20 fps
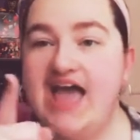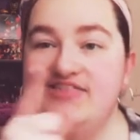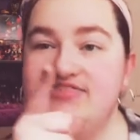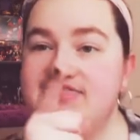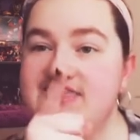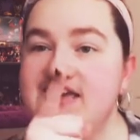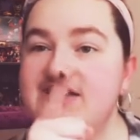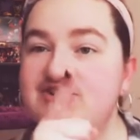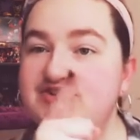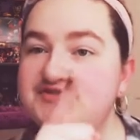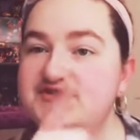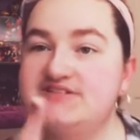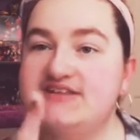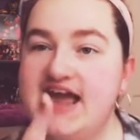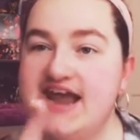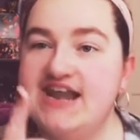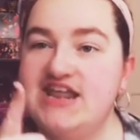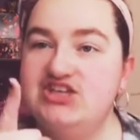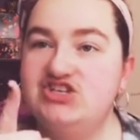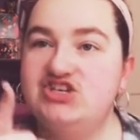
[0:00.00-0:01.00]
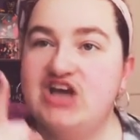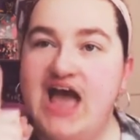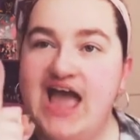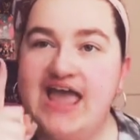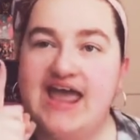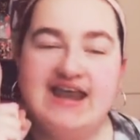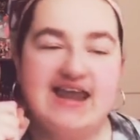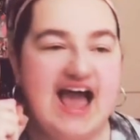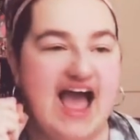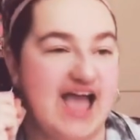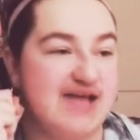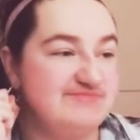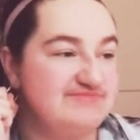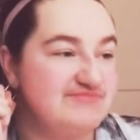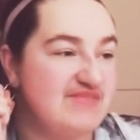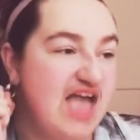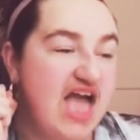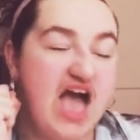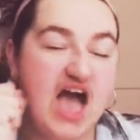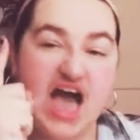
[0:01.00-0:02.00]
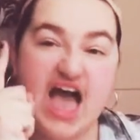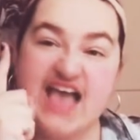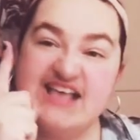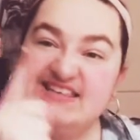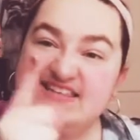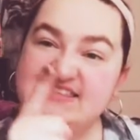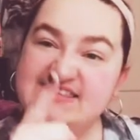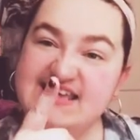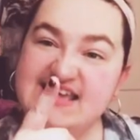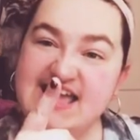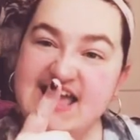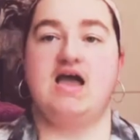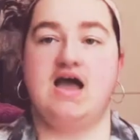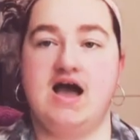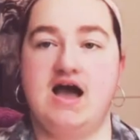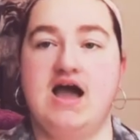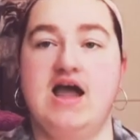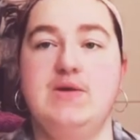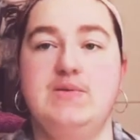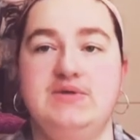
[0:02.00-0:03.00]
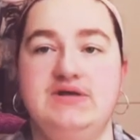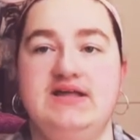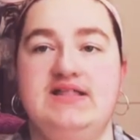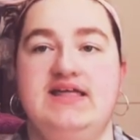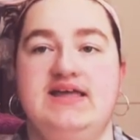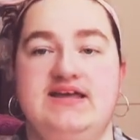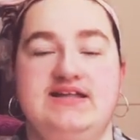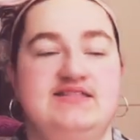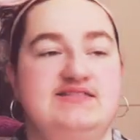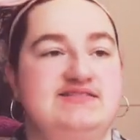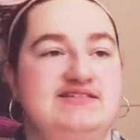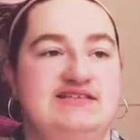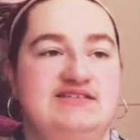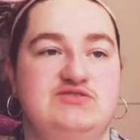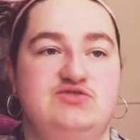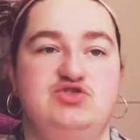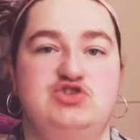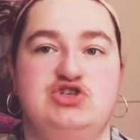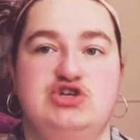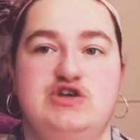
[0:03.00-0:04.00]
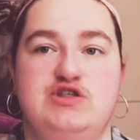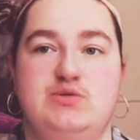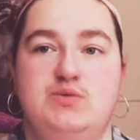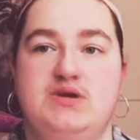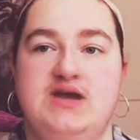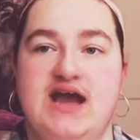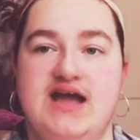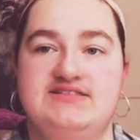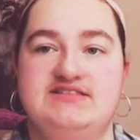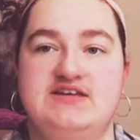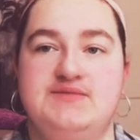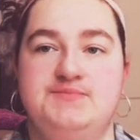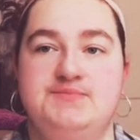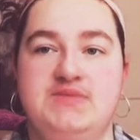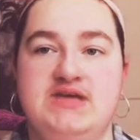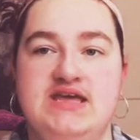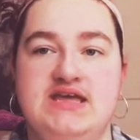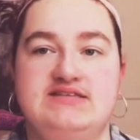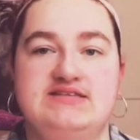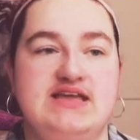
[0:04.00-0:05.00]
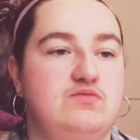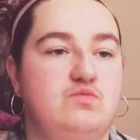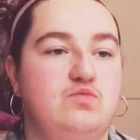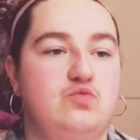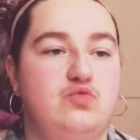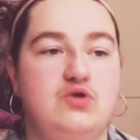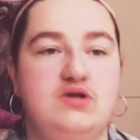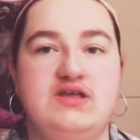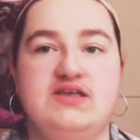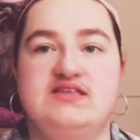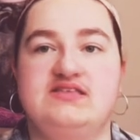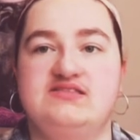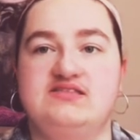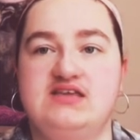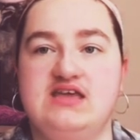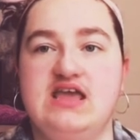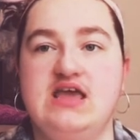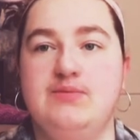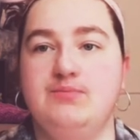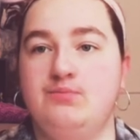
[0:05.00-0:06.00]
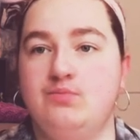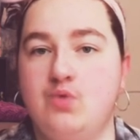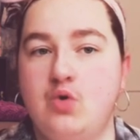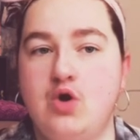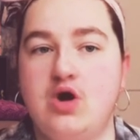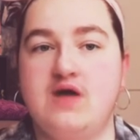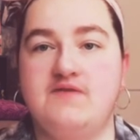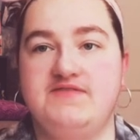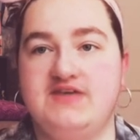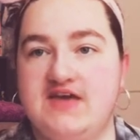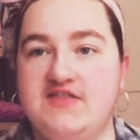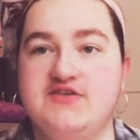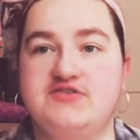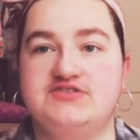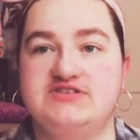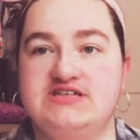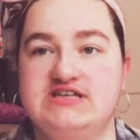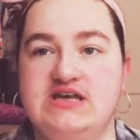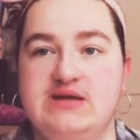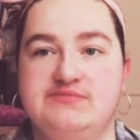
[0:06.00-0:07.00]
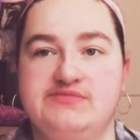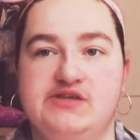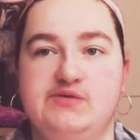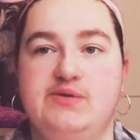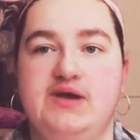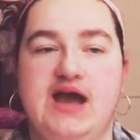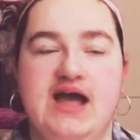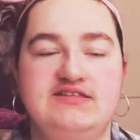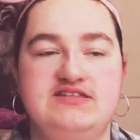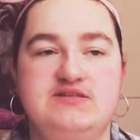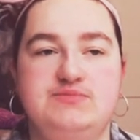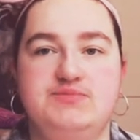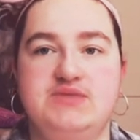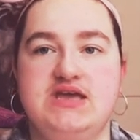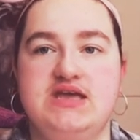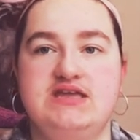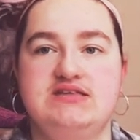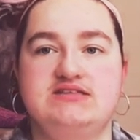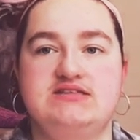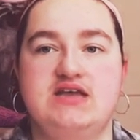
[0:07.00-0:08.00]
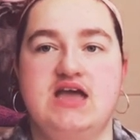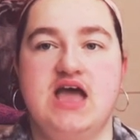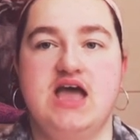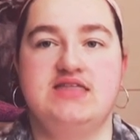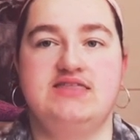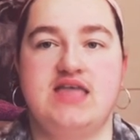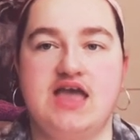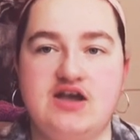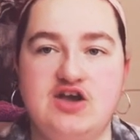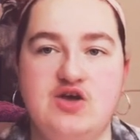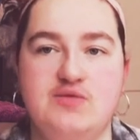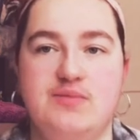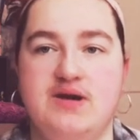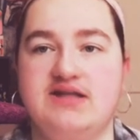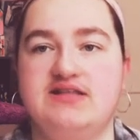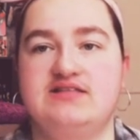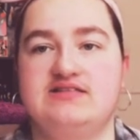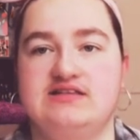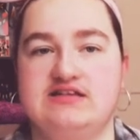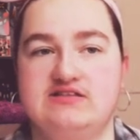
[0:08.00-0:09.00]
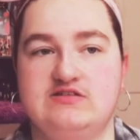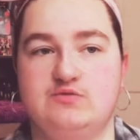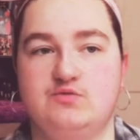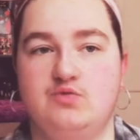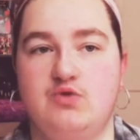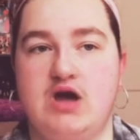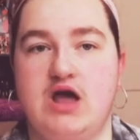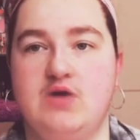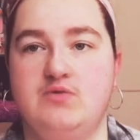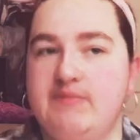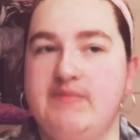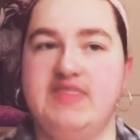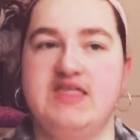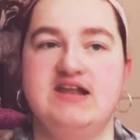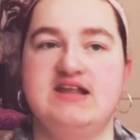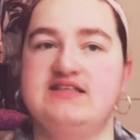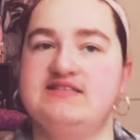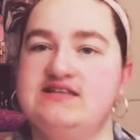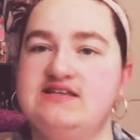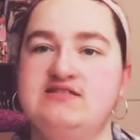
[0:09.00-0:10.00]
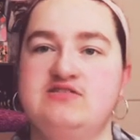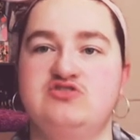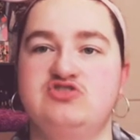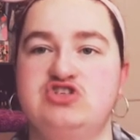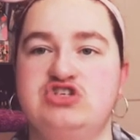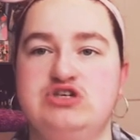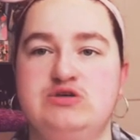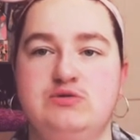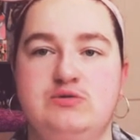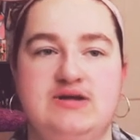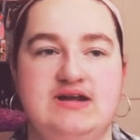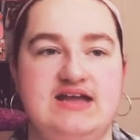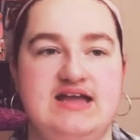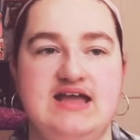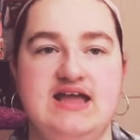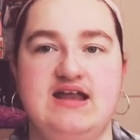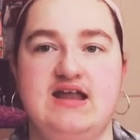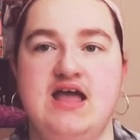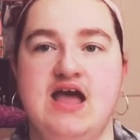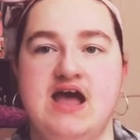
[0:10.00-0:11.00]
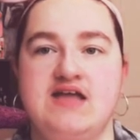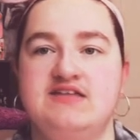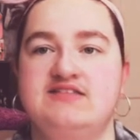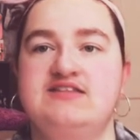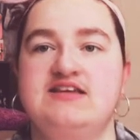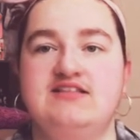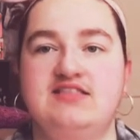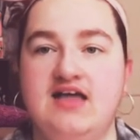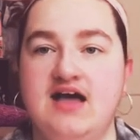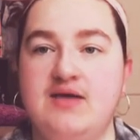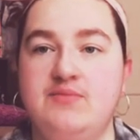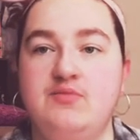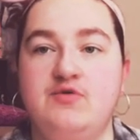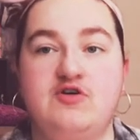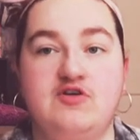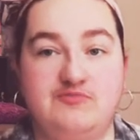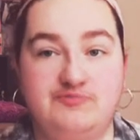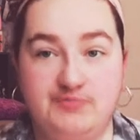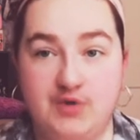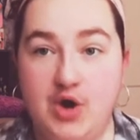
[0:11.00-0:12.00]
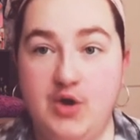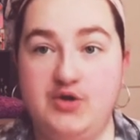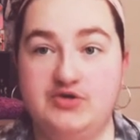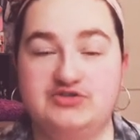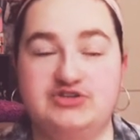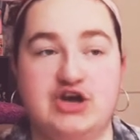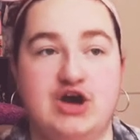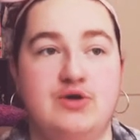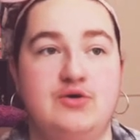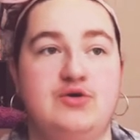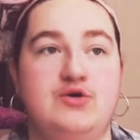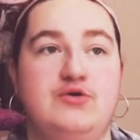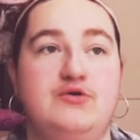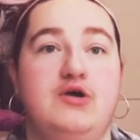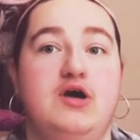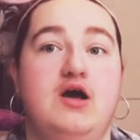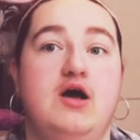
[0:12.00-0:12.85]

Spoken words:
think you're the tiny giant. I see it. I really like in season two that we got to meet and really see more of the other teams. Like, we got to meet Nekuma in season one, and then in season two we get to see a lot more Bokuto, who,